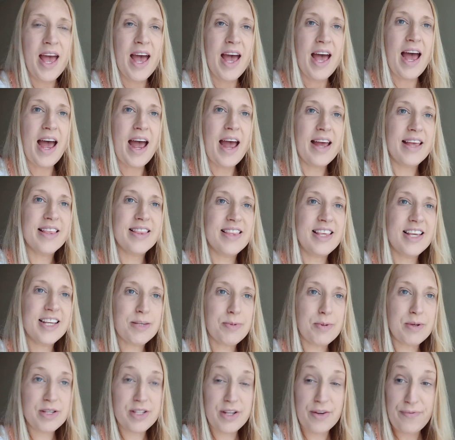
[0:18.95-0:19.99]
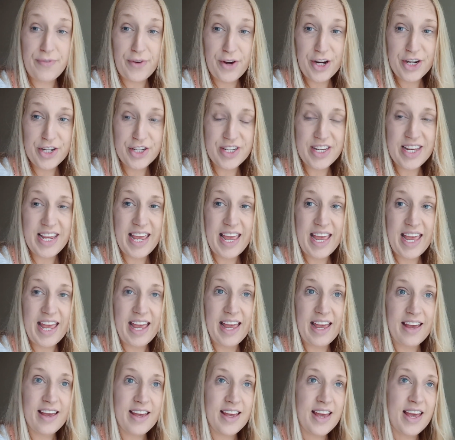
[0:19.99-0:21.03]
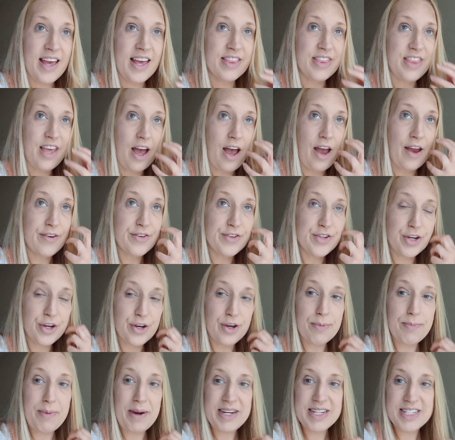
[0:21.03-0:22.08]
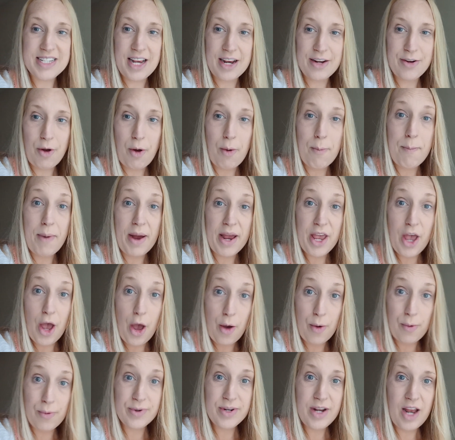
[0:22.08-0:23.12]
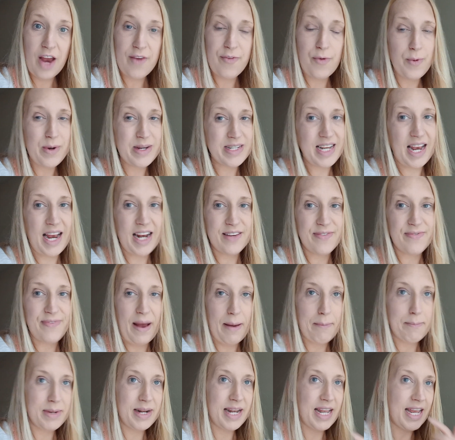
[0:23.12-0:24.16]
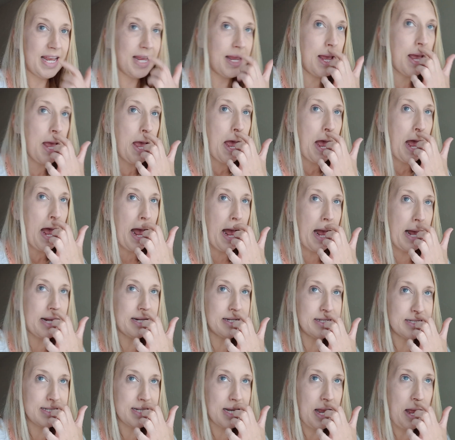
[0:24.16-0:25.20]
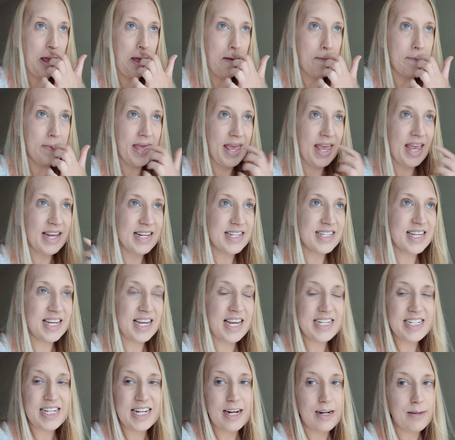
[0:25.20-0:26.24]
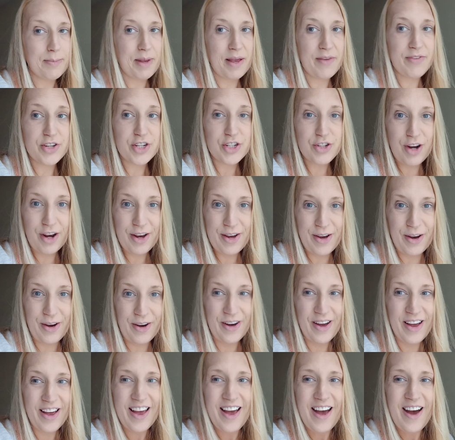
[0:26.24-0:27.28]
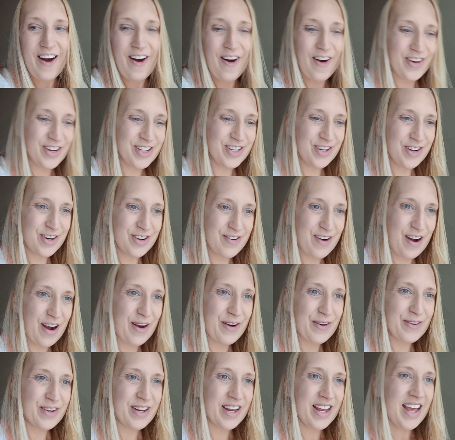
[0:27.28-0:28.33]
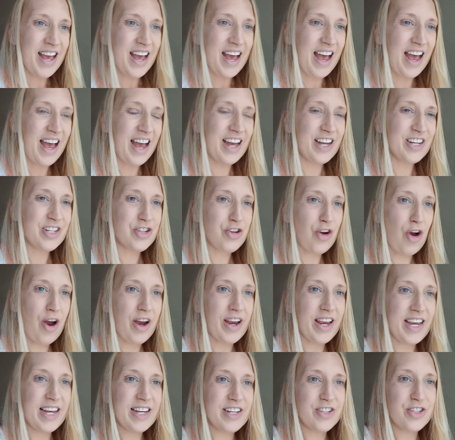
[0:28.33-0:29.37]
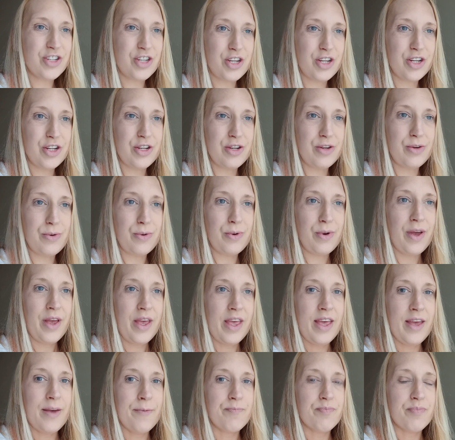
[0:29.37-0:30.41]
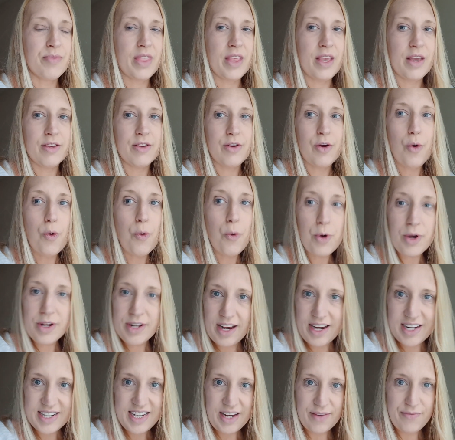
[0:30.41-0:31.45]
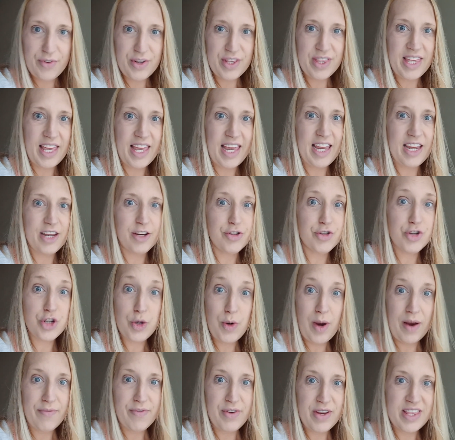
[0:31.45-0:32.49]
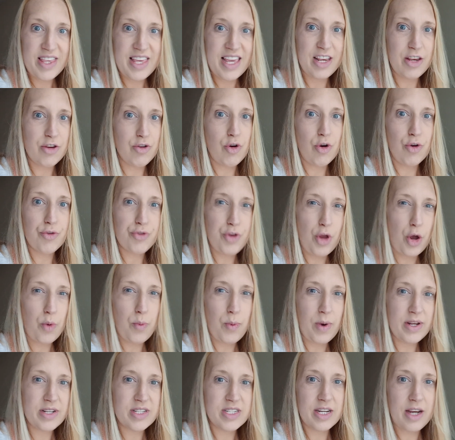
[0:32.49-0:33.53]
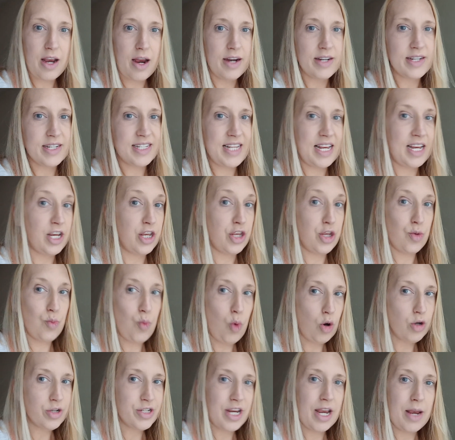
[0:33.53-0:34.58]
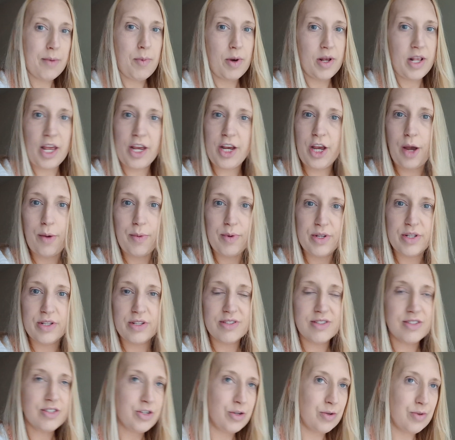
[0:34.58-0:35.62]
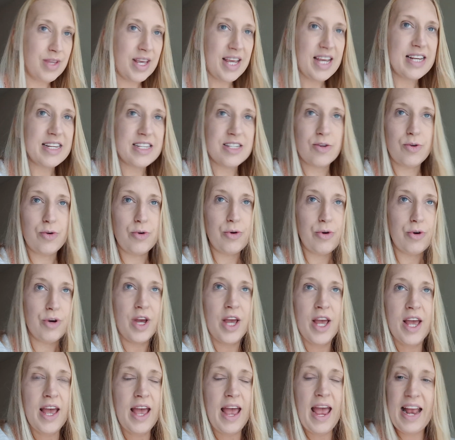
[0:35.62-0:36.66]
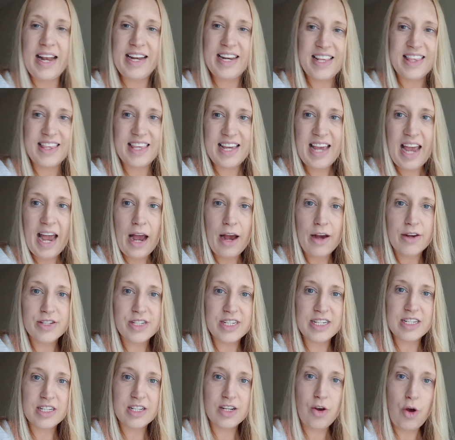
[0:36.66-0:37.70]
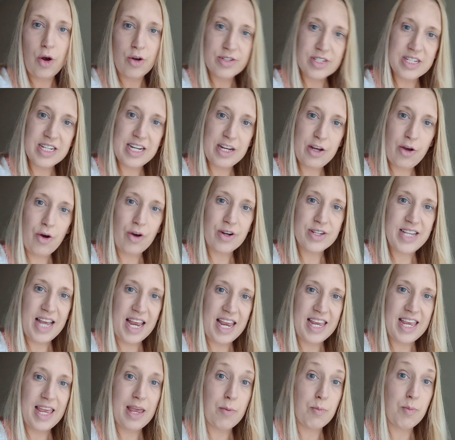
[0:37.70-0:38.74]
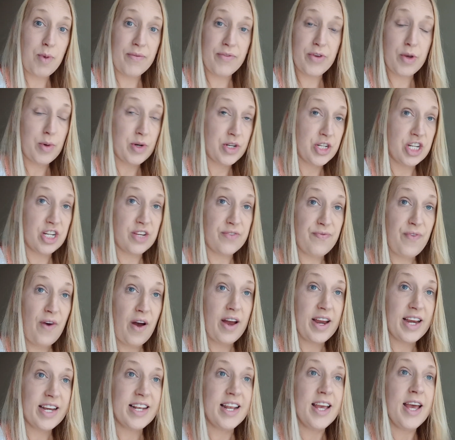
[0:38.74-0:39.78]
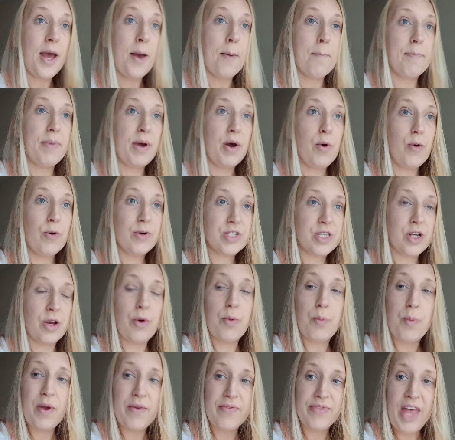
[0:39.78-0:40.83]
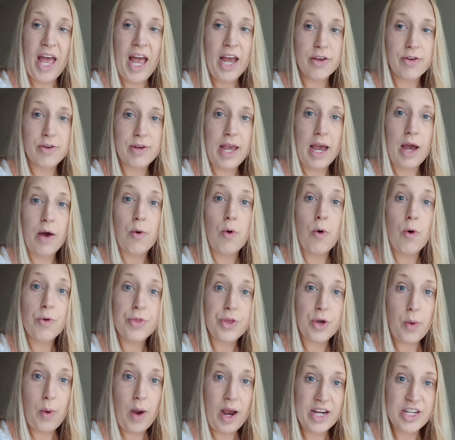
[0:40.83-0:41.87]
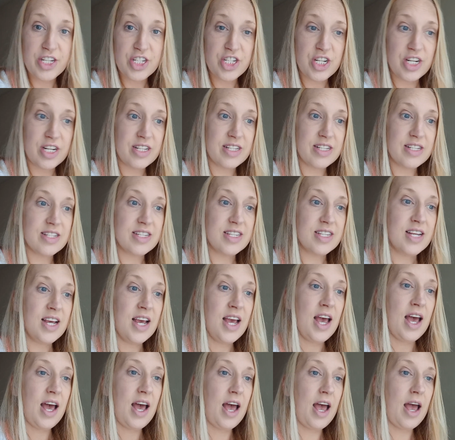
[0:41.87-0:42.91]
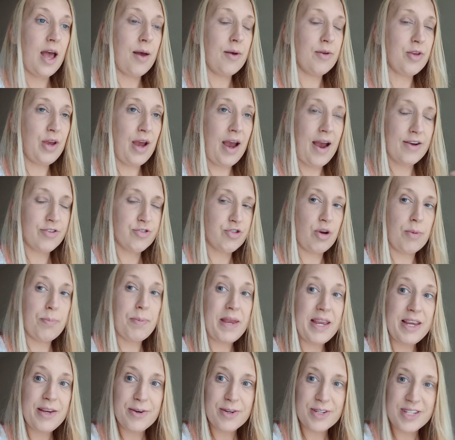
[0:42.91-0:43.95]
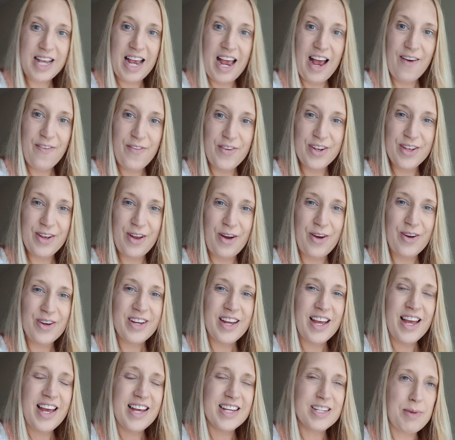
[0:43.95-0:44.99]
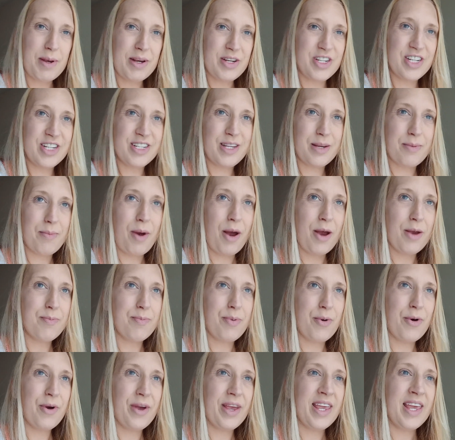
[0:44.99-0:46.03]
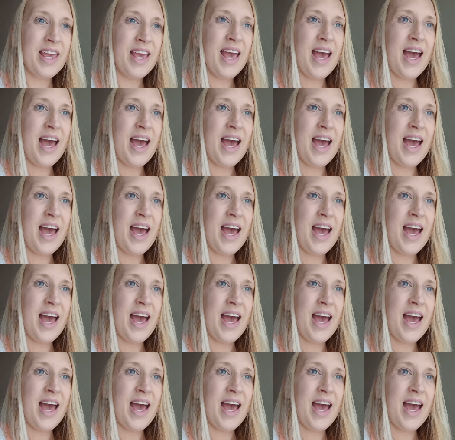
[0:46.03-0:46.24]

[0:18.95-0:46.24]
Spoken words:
This was the first year that I took my son on my own. I've always had family, and it is a little bit of a struggle on your own, trying to organize everything, do everything. You've got no one to kind of say, can you watch him while I go and do this or anything else. It's constantly got to take him with you, which is fine. But also with that, you get all the questions. You have to repeat yourself a lot, especially to my boy.